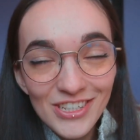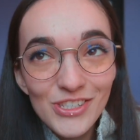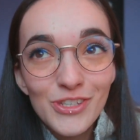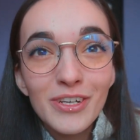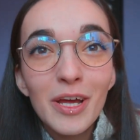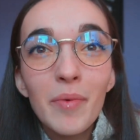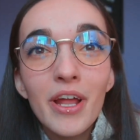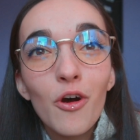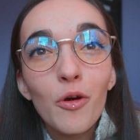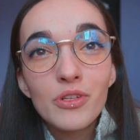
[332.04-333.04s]
used to it. But
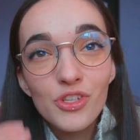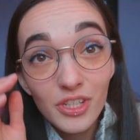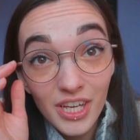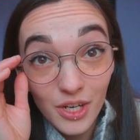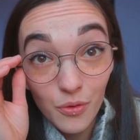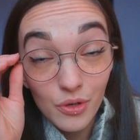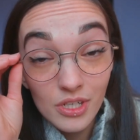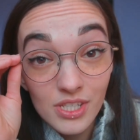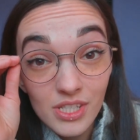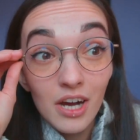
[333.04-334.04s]
I hope it's not getting
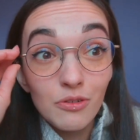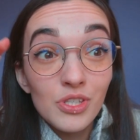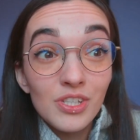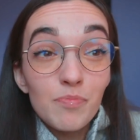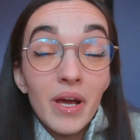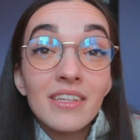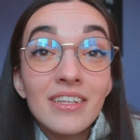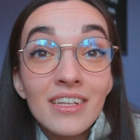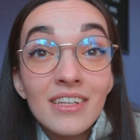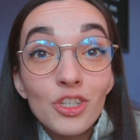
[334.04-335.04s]
worse. I was
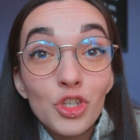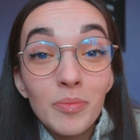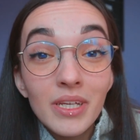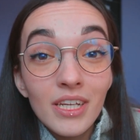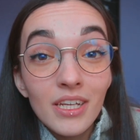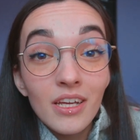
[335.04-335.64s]
expecting to be